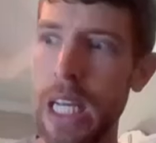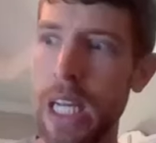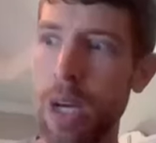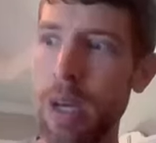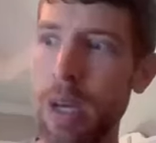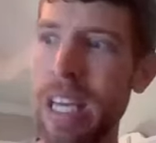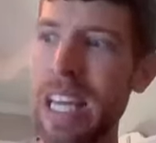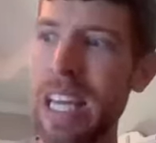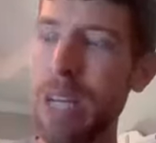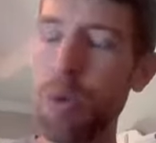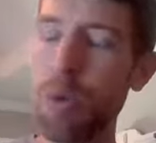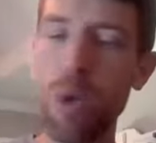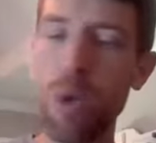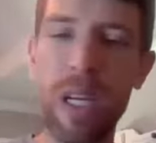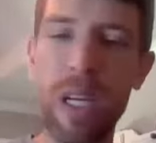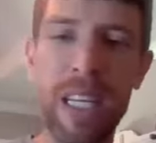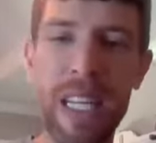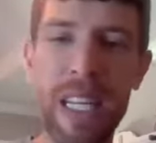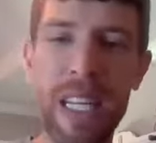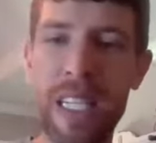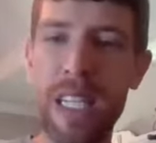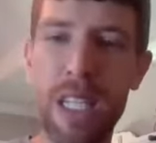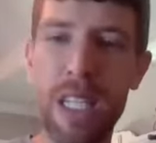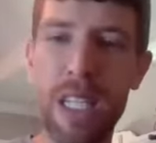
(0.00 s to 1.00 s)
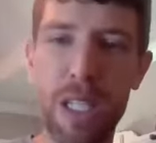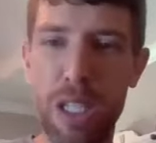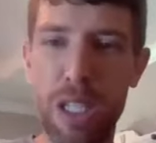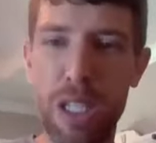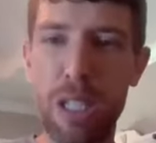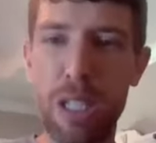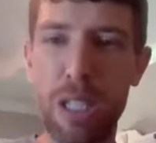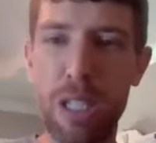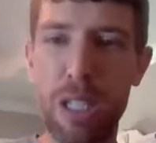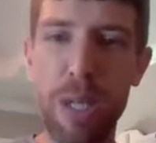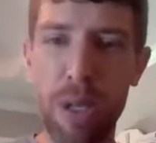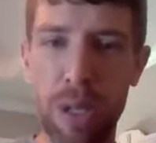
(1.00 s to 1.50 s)
know he really gets into the
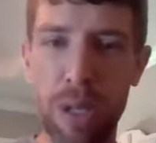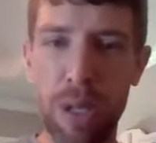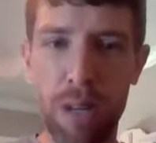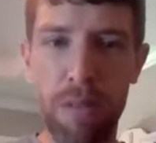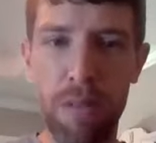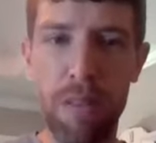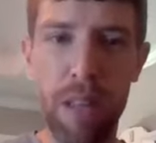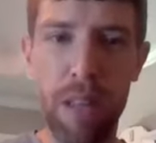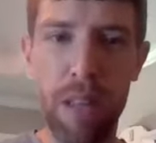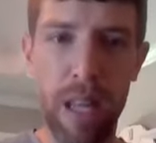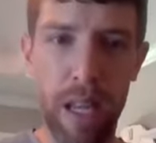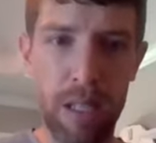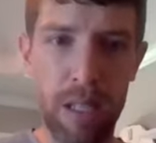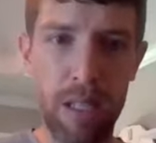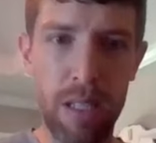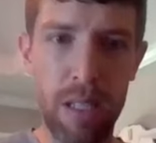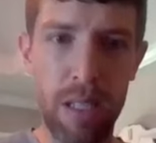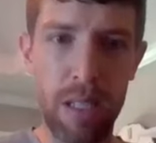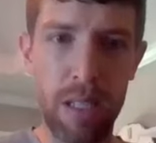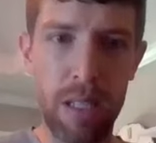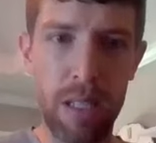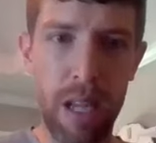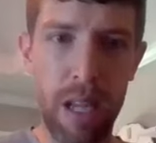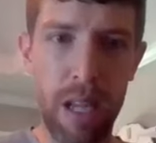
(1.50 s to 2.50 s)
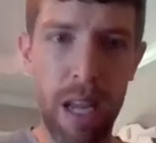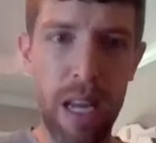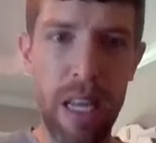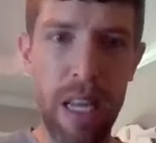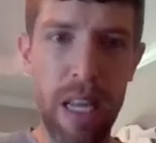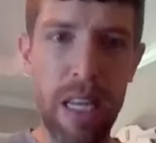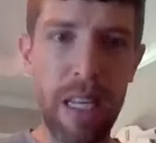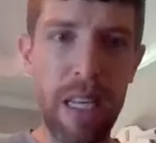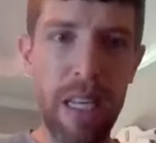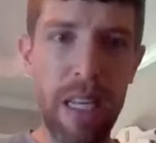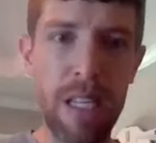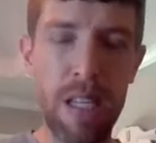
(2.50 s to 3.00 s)
spirit of things, and
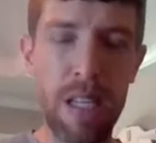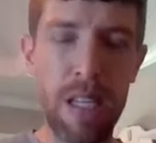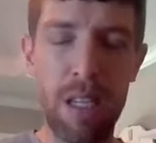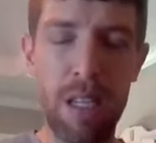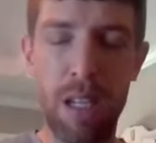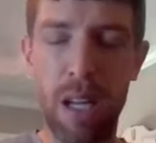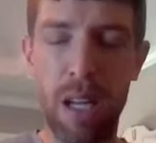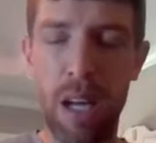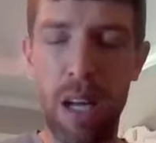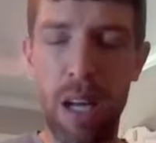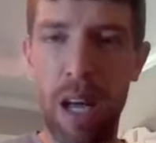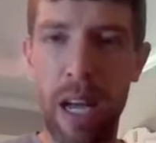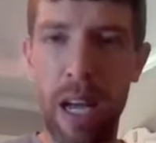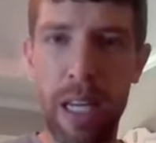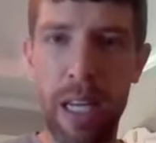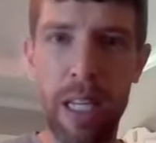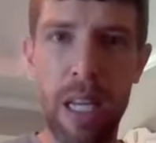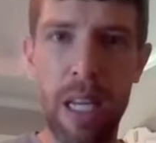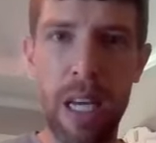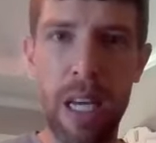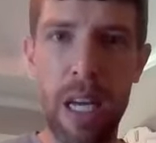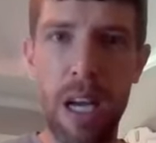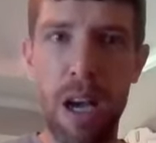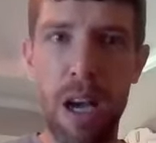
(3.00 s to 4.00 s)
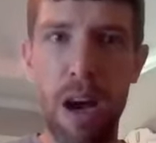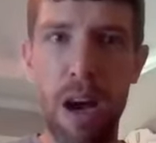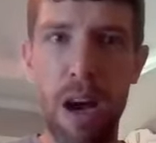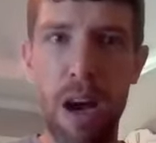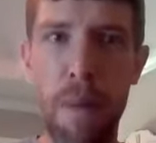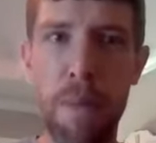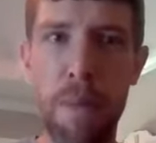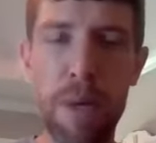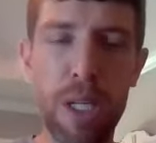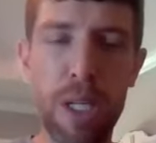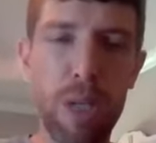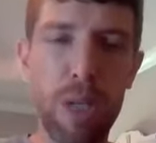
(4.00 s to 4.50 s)
he gets into like
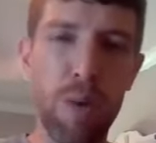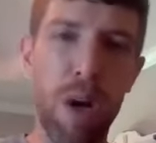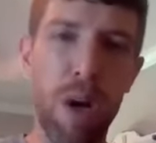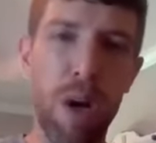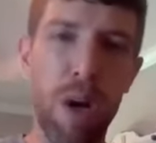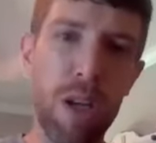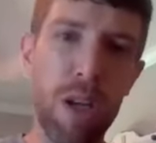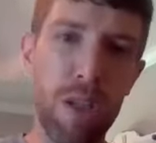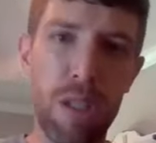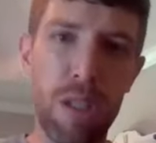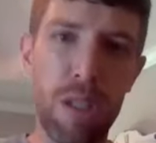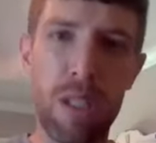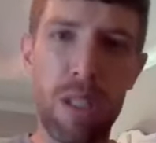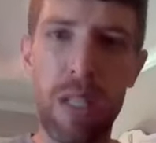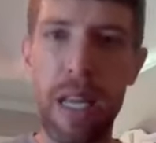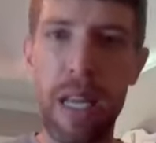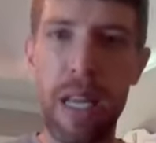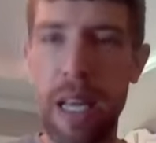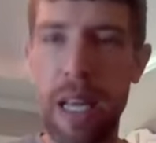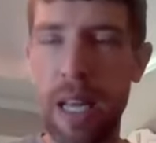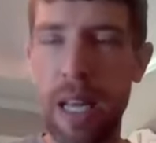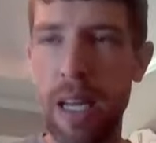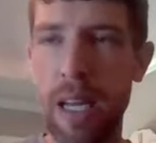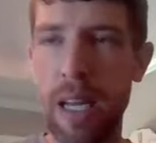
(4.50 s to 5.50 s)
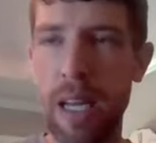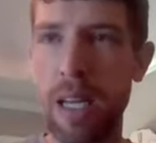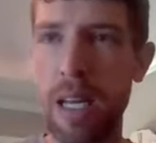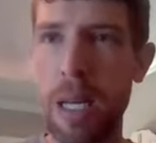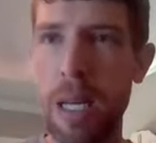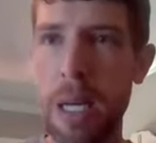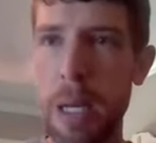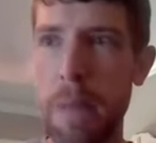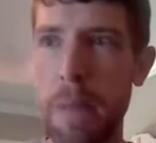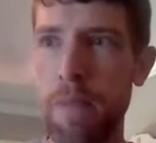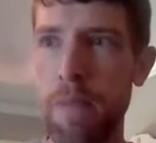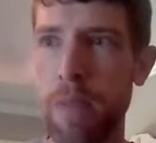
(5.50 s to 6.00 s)
helping you understand,
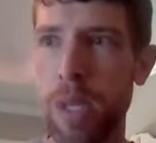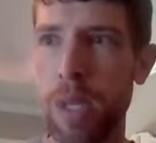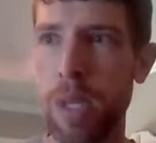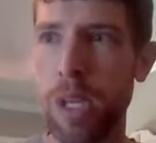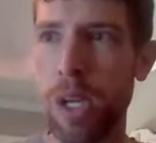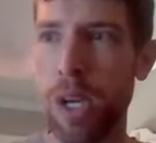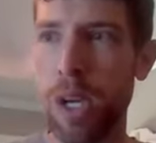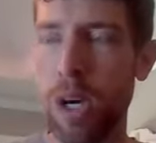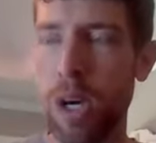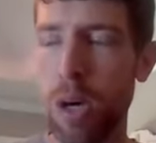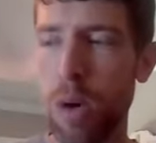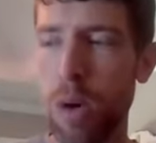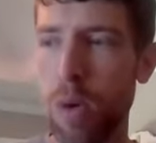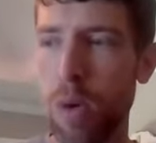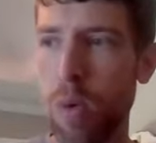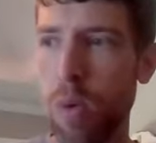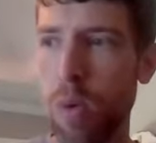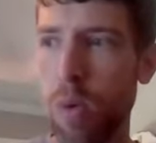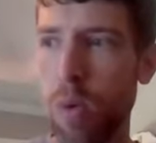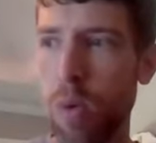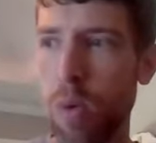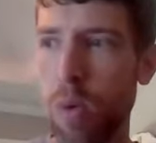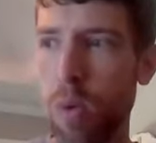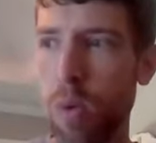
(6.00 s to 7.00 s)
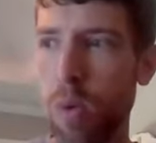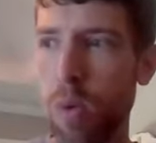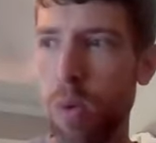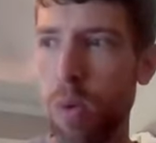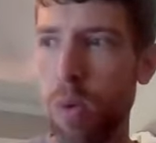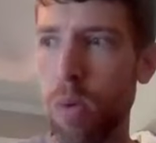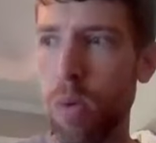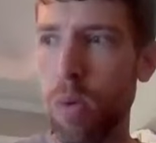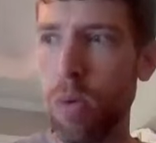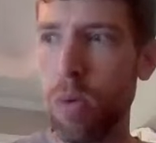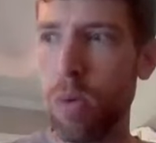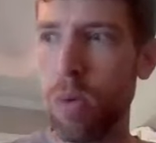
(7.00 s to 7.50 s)
you know,
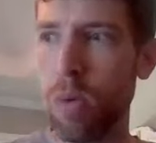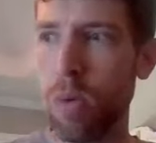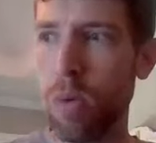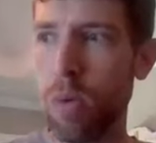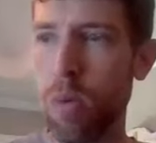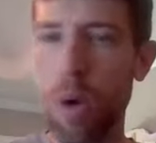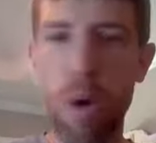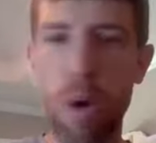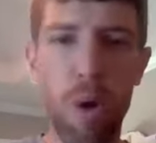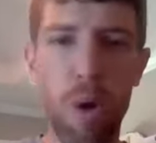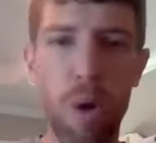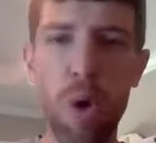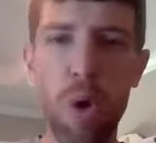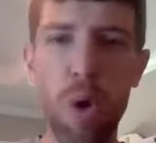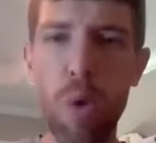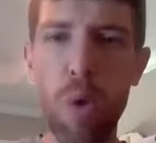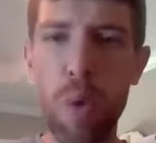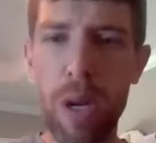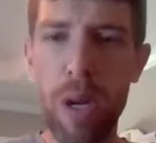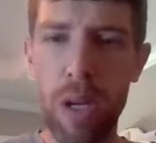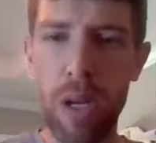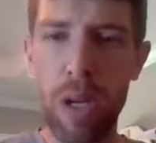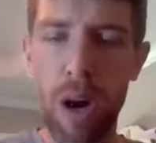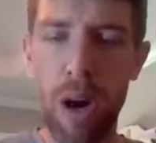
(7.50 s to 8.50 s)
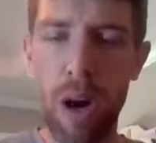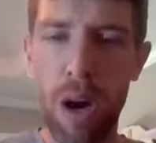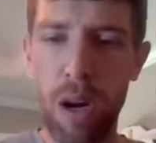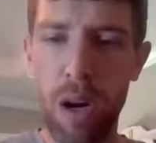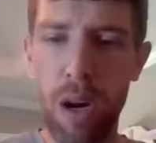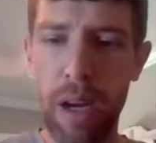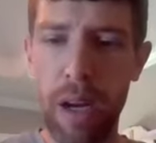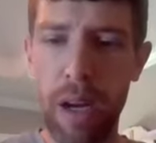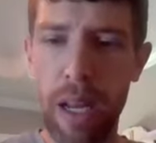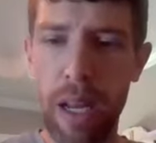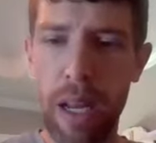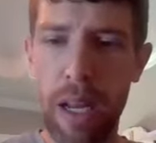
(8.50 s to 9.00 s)
what who we
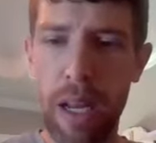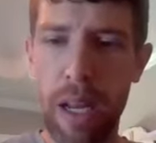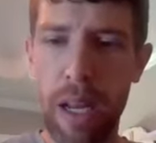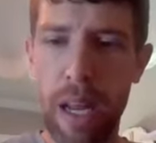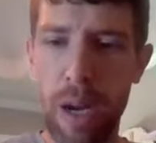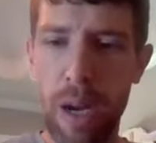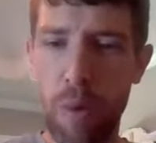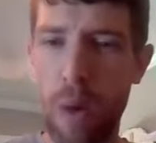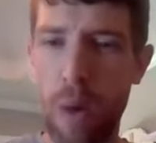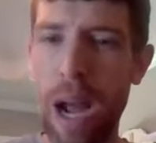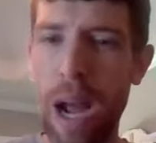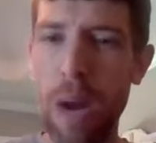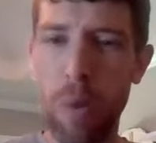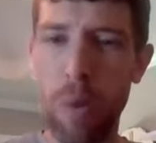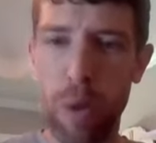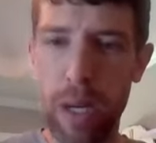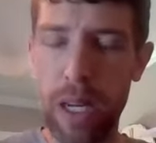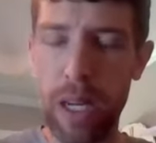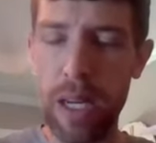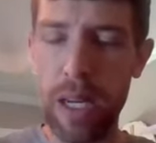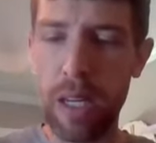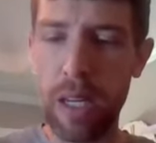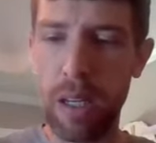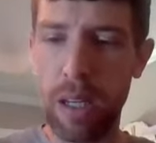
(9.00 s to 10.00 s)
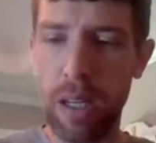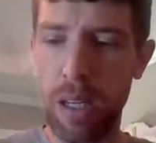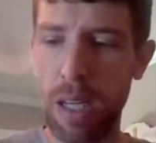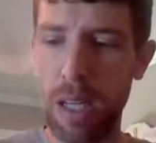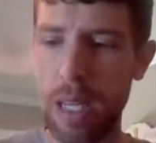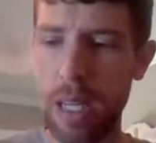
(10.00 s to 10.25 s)
are and, and why we're here.